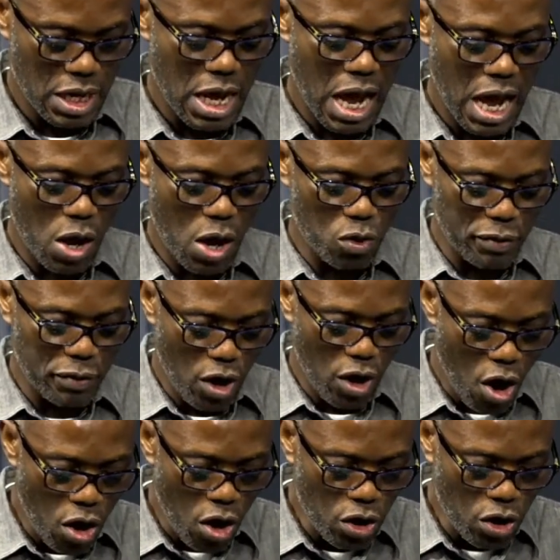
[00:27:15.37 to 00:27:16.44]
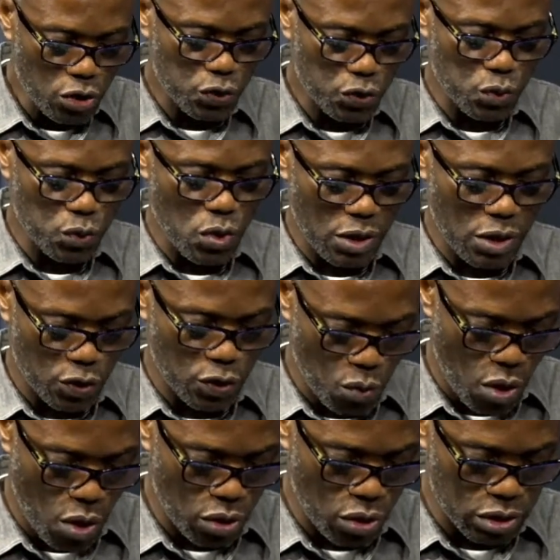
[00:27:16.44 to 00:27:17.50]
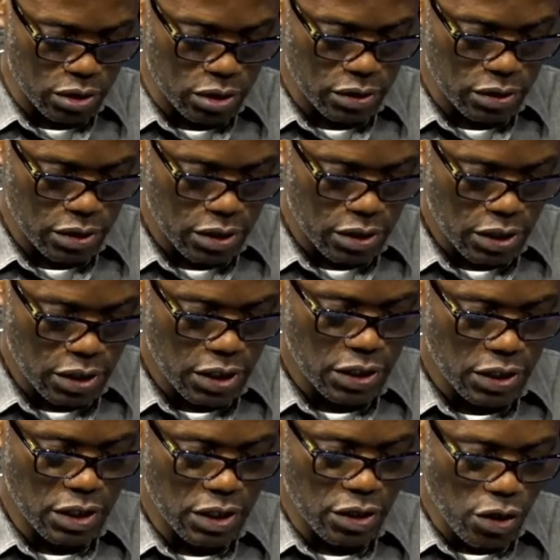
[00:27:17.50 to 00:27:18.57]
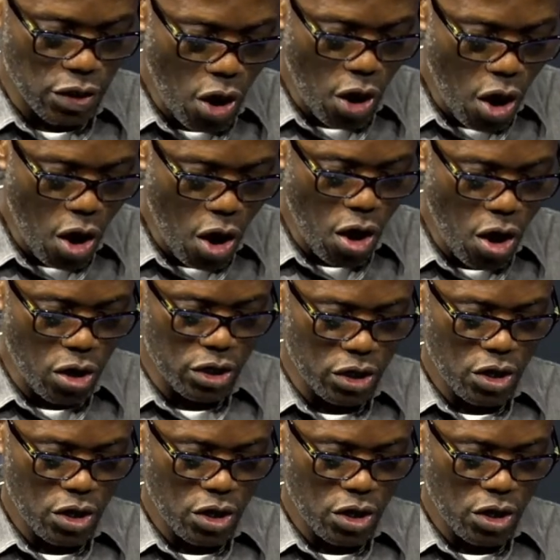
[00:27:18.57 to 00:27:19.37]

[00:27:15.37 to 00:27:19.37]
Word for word: I will be honored throughout the world. The Lord